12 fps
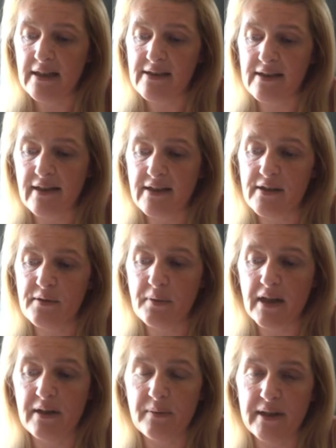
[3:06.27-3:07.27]
So this is
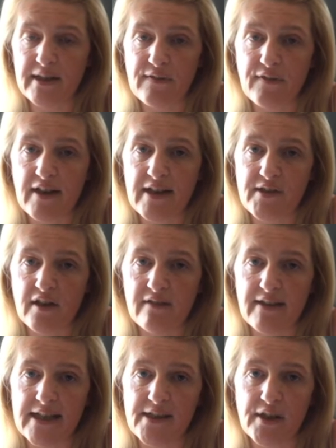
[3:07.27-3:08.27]
where it works for
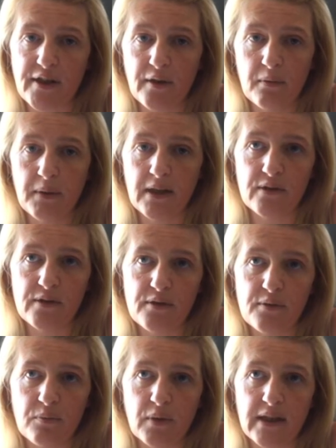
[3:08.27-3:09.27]
SRA too,
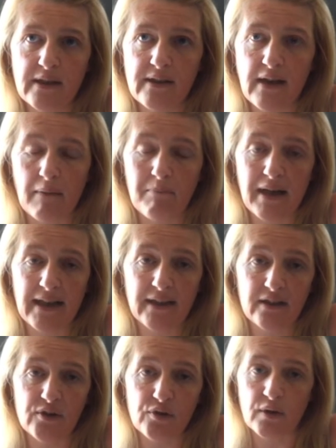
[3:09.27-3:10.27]
because with mind
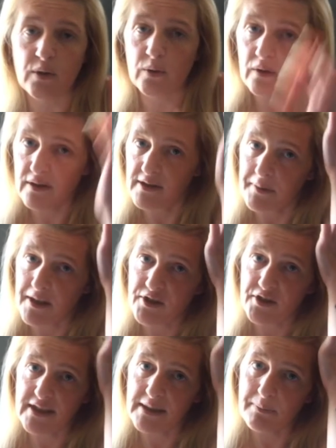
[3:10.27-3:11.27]
control
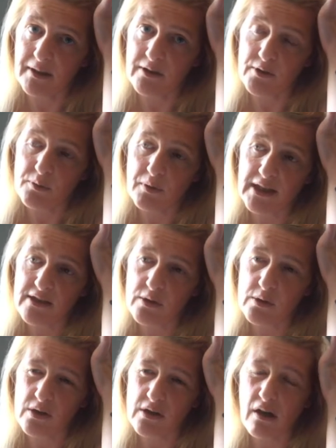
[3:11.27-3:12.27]
especially, because we're
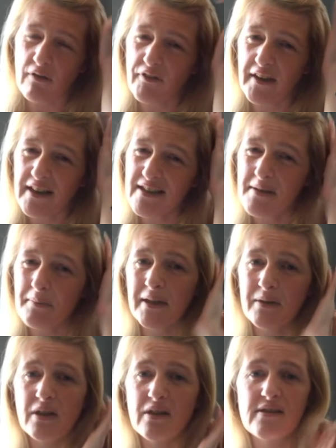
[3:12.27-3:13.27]
told a lot of things
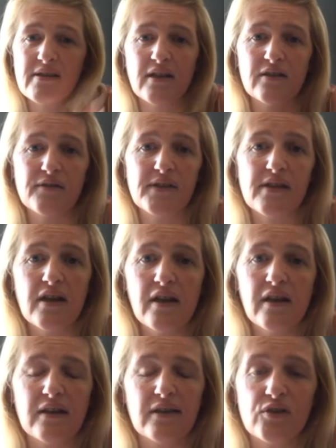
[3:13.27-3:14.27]
about ourselves
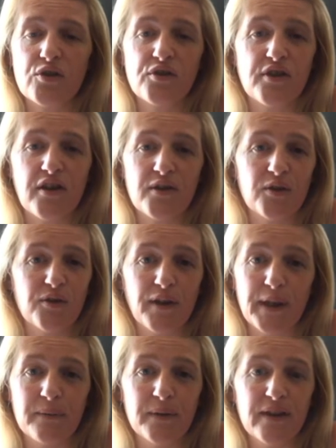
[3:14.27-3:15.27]
that just aren't
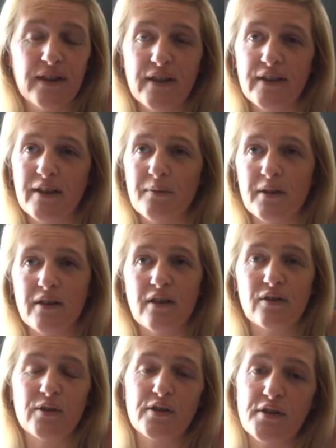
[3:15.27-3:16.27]
true, that we're not
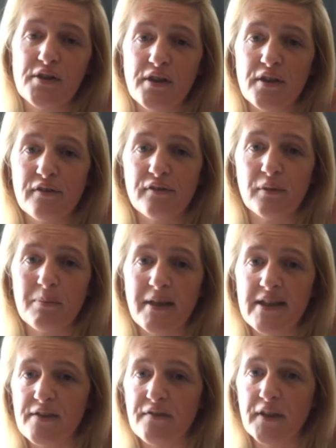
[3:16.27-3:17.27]
good enough, we're
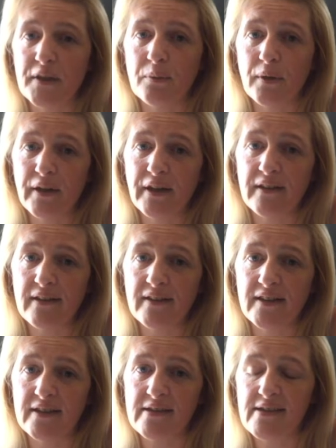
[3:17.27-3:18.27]
made to feel
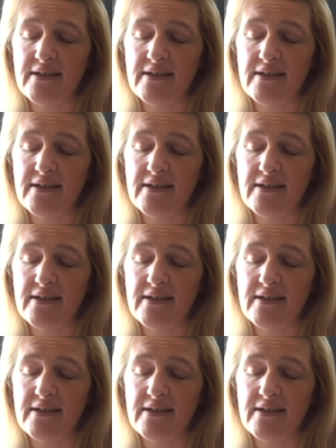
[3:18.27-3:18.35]
worthless.